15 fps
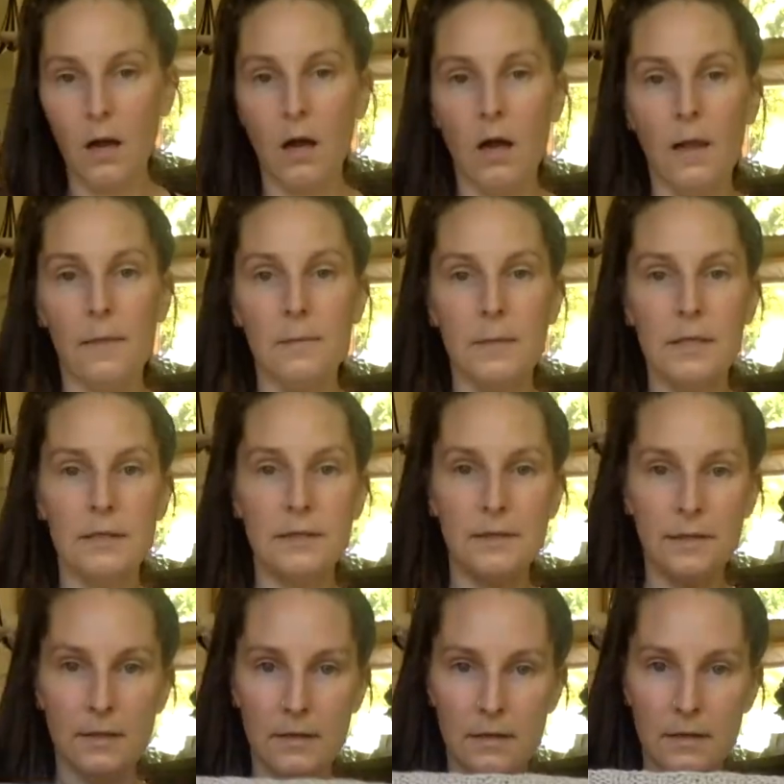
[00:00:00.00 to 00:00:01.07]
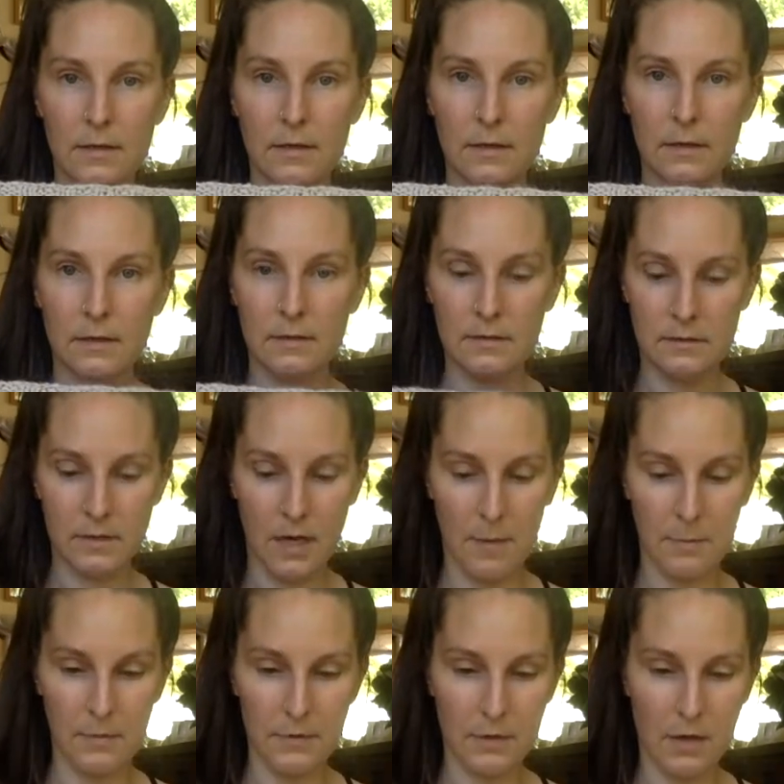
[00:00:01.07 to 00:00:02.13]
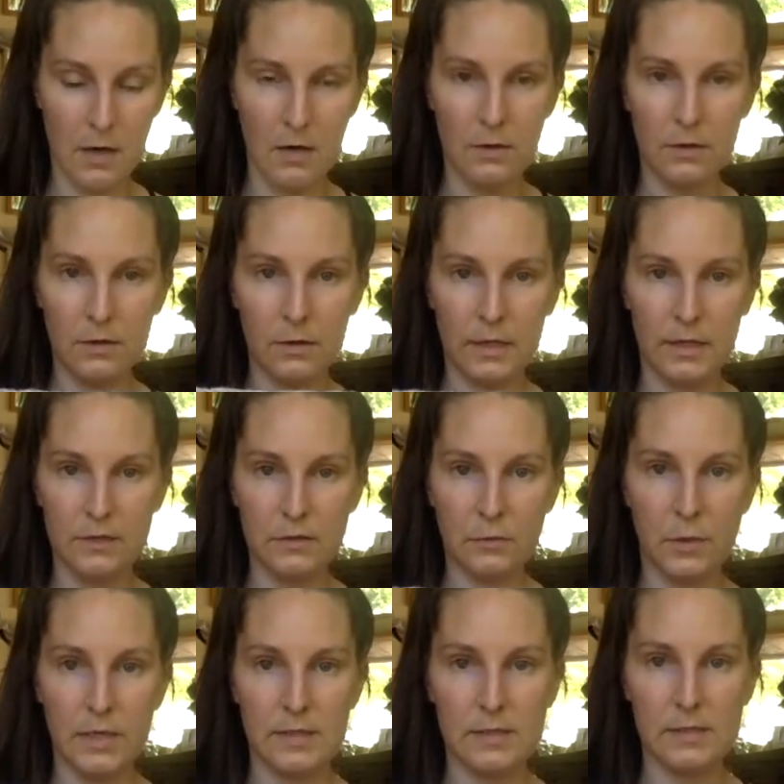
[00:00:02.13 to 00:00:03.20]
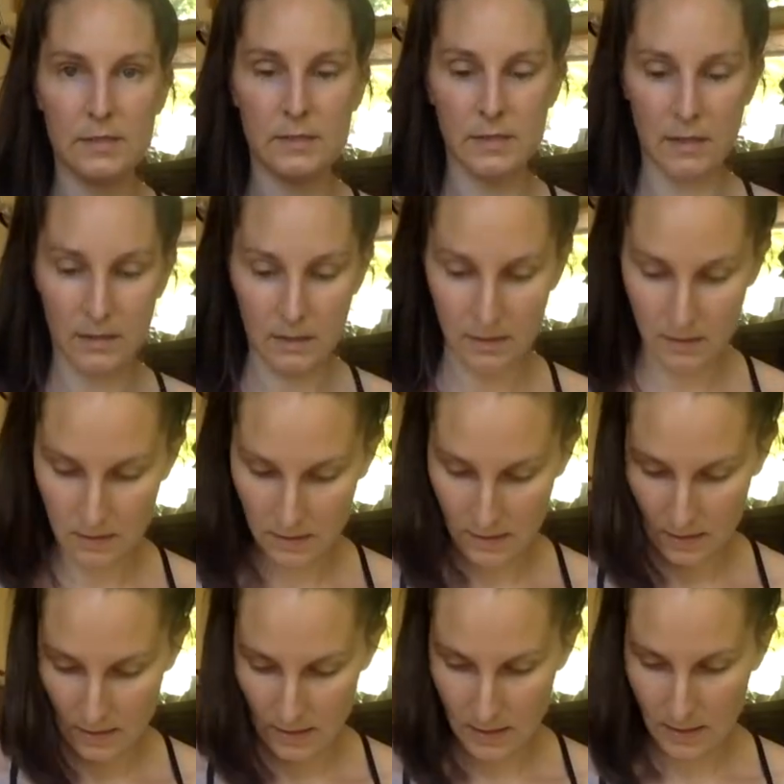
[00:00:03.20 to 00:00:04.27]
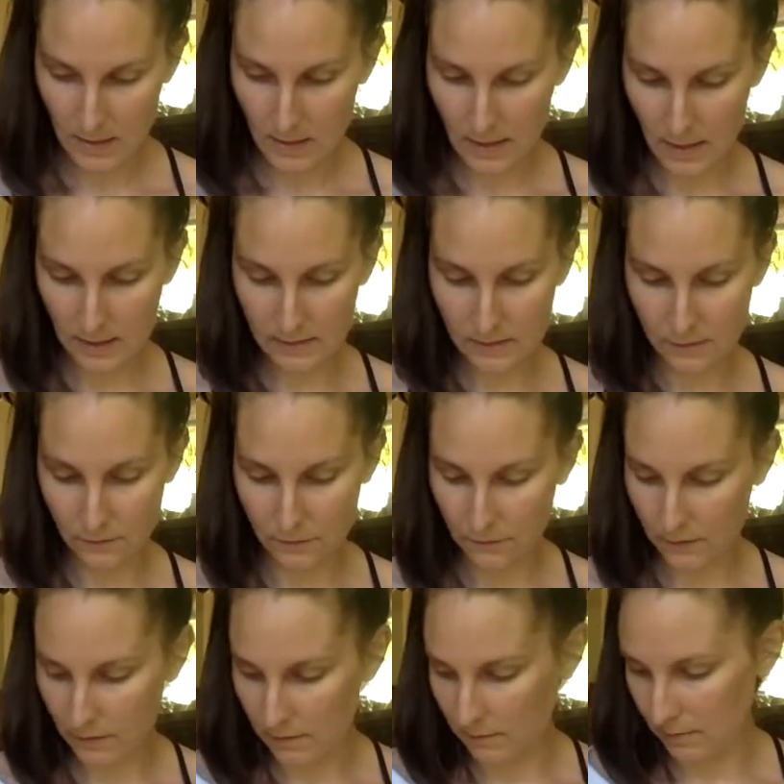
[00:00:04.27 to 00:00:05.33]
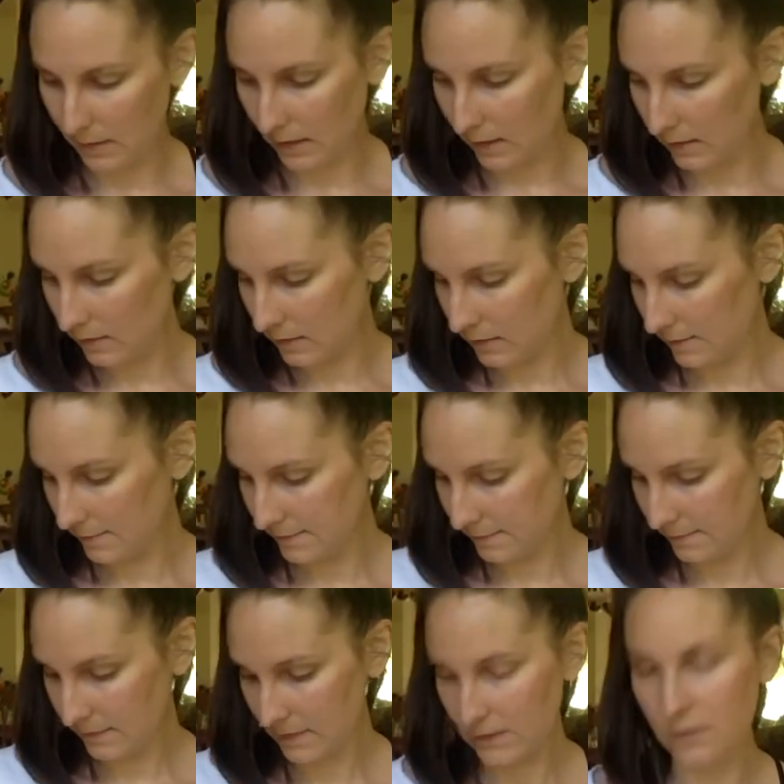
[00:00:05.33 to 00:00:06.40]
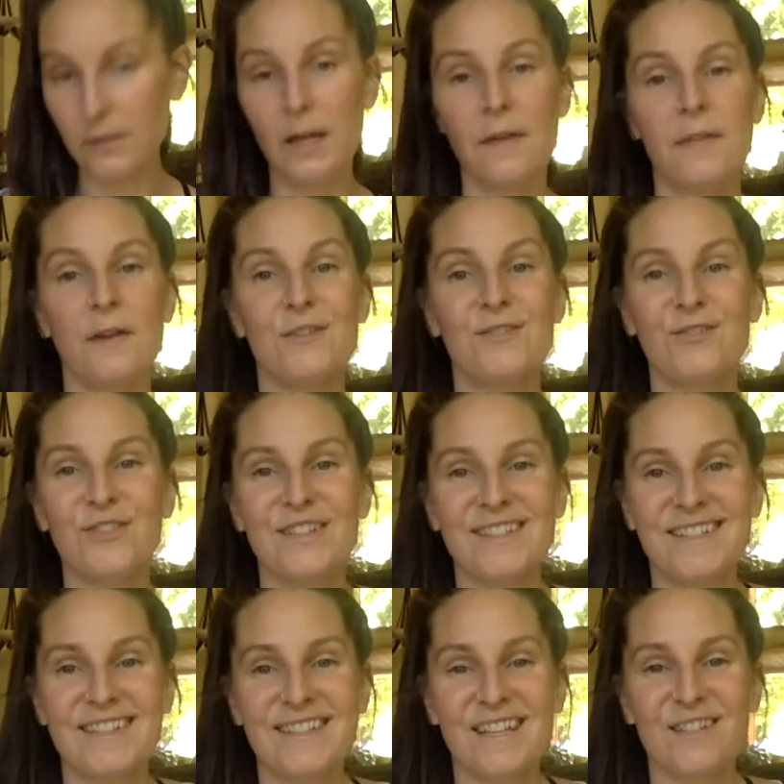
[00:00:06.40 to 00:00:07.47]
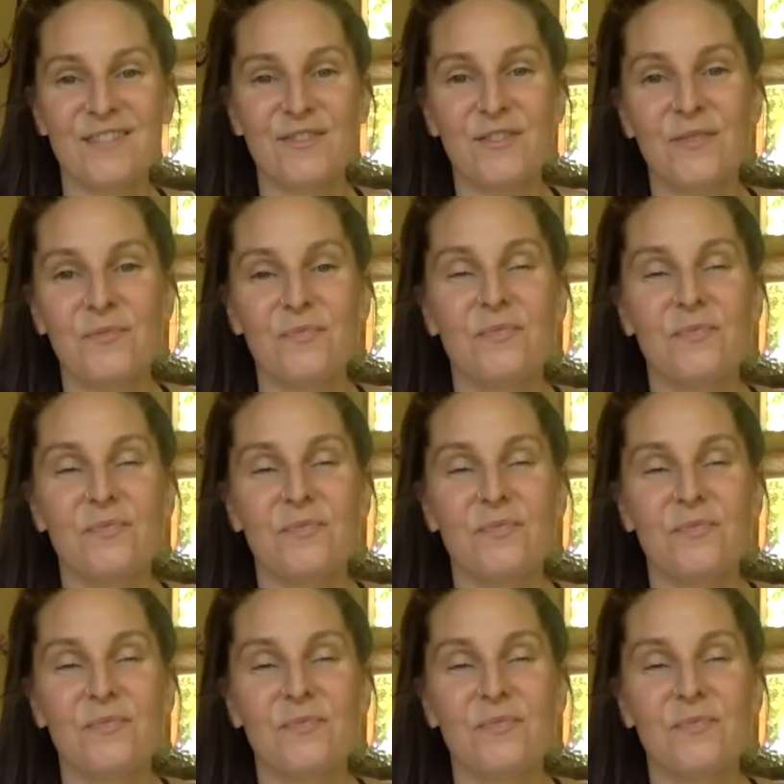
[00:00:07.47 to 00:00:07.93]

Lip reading: and made the top of the collar like twice as thick as the front band. So yeah, that was really successful.